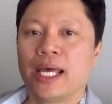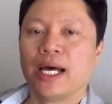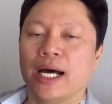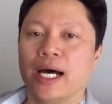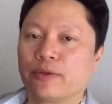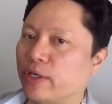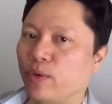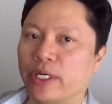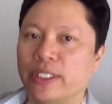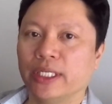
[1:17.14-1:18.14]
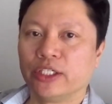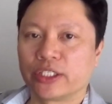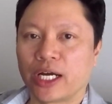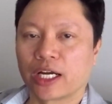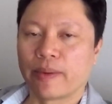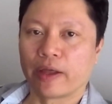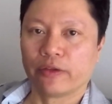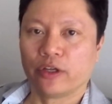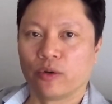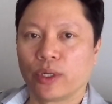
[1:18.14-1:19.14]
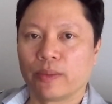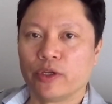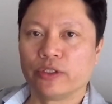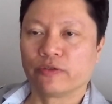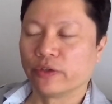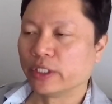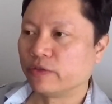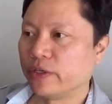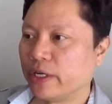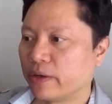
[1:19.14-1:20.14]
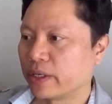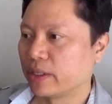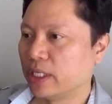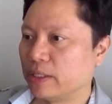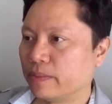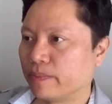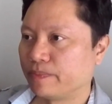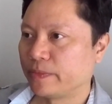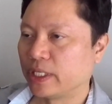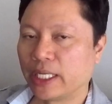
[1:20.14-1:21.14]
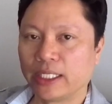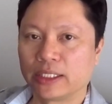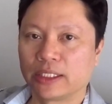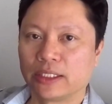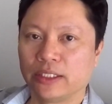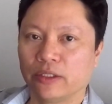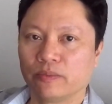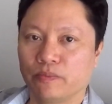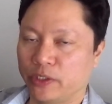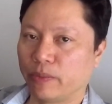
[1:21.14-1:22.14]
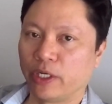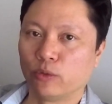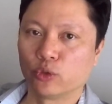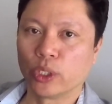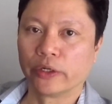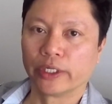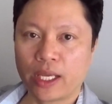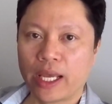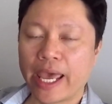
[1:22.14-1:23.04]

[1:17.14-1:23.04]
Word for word: So I wanted to just talk about, what I'm using for this video in case, somebody was wondering.